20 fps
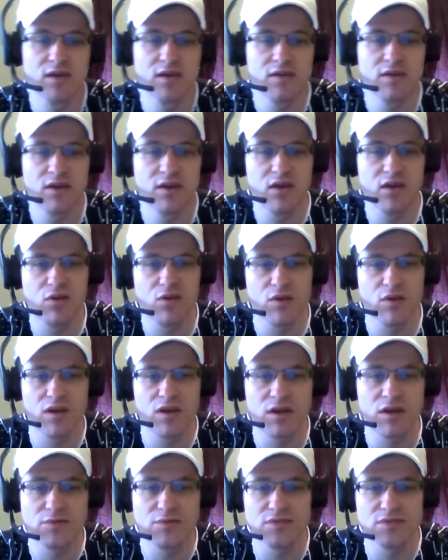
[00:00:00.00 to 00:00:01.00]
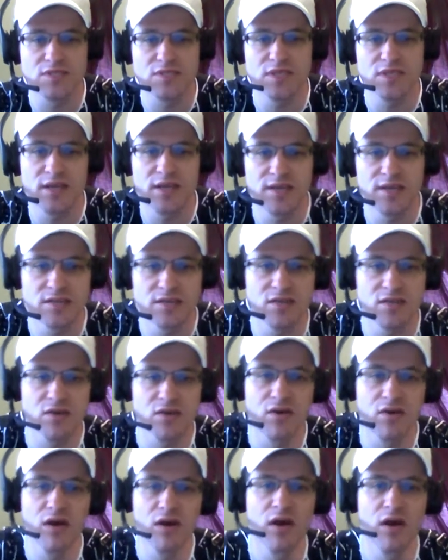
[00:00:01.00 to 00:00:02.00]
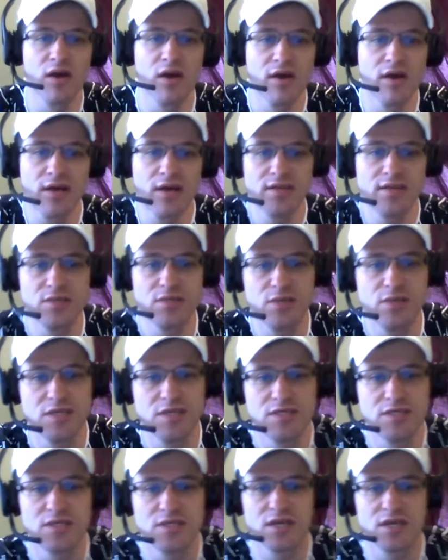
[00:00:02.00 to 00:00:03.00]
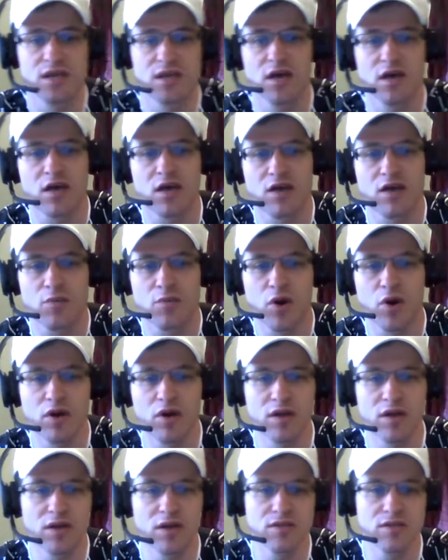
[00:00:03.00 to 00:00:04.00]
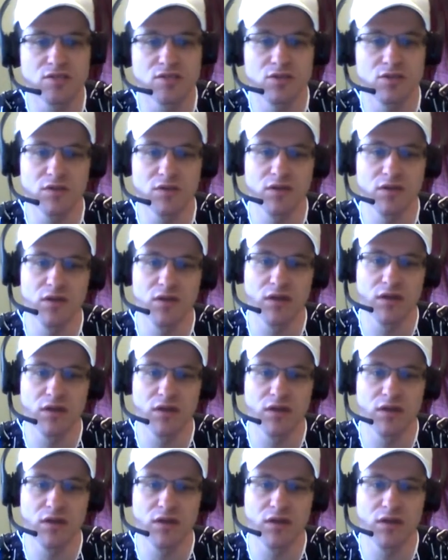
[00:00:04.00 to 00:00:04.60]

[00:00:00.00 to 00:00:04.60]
Not a whole lot of options today, so he's the beast. The bargain, short.